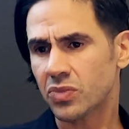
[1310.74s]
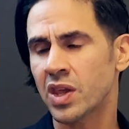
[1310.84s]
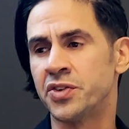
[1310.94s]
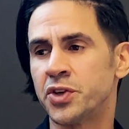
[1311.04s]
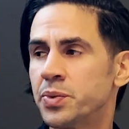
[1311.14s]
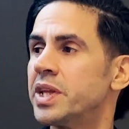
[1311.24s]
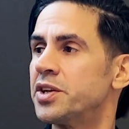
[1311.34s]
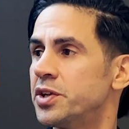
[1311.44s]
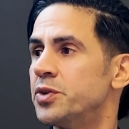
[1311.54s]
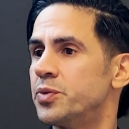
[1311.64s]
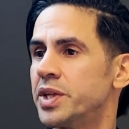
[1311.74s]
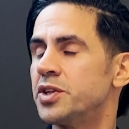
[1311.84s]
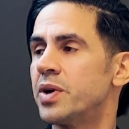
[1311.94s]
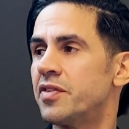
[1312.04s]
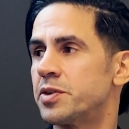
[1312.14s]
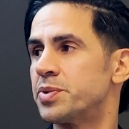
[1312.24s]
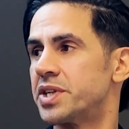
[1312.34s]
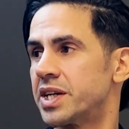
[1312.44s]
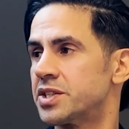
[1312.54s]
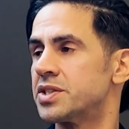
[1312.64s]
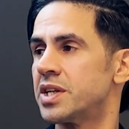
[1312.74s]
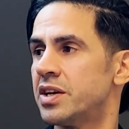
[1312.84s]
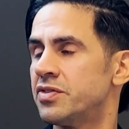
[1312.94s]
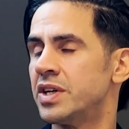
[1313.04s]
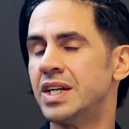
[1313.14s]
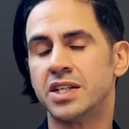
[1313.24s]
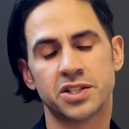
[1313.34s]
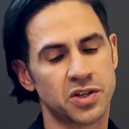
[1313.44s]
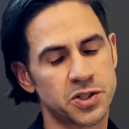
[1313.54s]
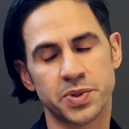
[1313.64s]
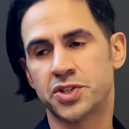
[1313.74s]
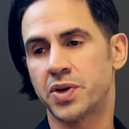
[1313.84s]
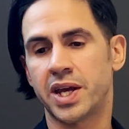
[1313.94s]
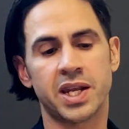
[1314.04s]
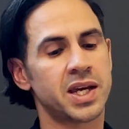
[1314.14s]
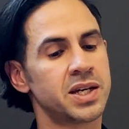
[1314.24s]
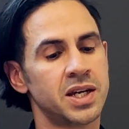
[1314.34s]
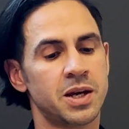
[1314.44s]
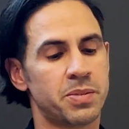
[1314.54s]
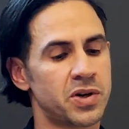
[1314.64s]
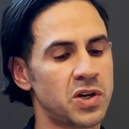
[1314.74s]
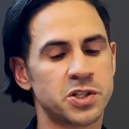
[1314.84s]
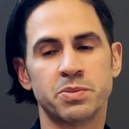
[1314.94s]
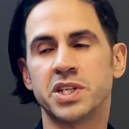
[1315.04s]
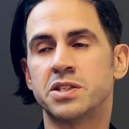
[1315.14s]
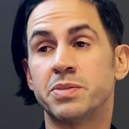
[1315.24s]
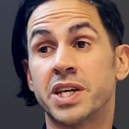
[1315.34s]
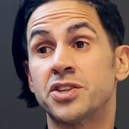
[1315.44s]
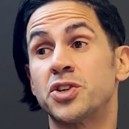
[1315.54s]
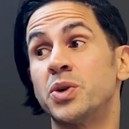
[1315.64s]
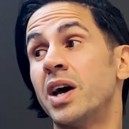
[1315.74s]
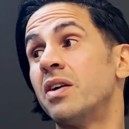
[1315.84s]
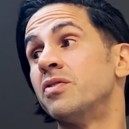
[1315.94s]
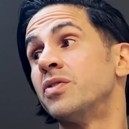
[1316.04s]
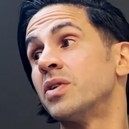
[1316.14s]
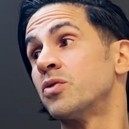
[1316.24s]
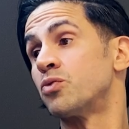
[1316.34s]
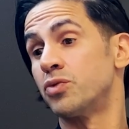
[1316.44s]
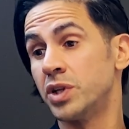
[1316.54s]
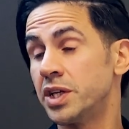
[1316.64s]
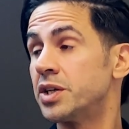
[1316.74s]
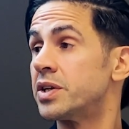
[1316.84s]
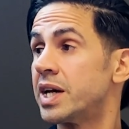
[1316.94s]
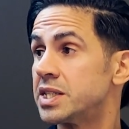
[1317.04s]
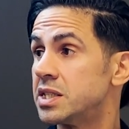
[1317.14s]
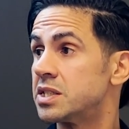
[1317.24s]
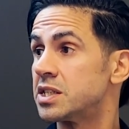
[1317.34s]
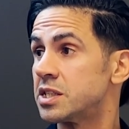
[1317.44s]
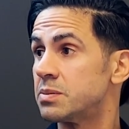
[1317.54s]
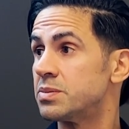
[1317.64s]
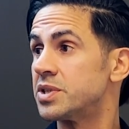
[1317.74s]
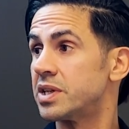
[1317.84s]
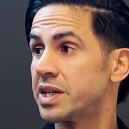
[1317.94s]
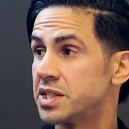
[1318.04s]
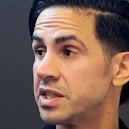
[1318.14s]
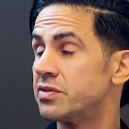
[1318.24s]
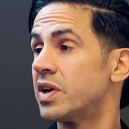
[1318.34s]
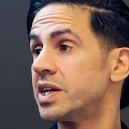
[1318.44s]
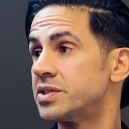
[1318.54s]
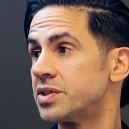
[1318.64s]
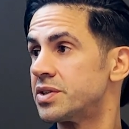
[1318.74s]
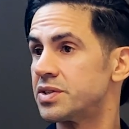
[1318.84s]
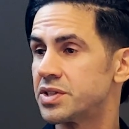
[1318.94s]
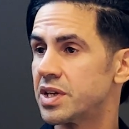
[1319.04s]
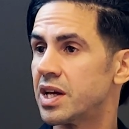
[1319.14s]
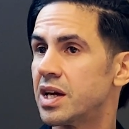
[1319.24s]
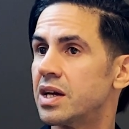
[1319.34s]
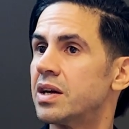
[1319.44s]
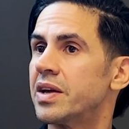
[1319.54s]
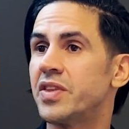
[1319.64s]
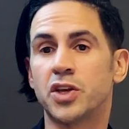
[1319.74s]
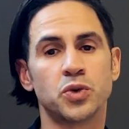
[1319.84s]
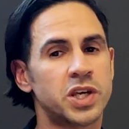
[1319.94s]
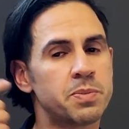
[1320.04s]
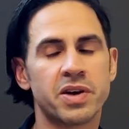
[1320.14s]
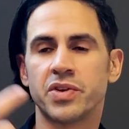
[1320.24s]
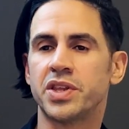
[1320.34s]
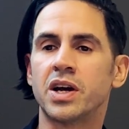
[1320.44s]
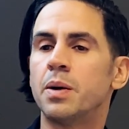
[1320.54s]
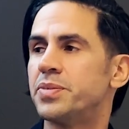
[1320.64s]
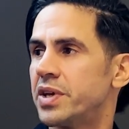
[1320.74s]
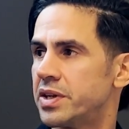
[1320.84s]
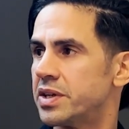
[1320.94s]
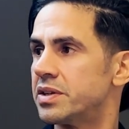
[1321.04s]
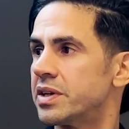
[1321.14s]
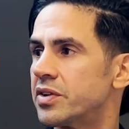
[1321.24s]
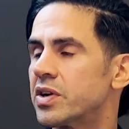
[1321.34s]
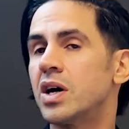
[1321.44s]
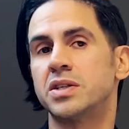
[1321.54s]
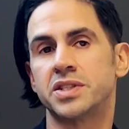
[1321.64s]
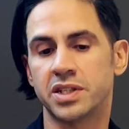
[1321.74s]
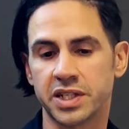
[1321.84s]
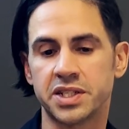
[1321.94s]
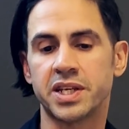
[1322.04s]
And so you really do have to protect yourself. Starts with training, but also means making sure you have really good IT systems and IT advisors, and that you keep everything updated and are constantly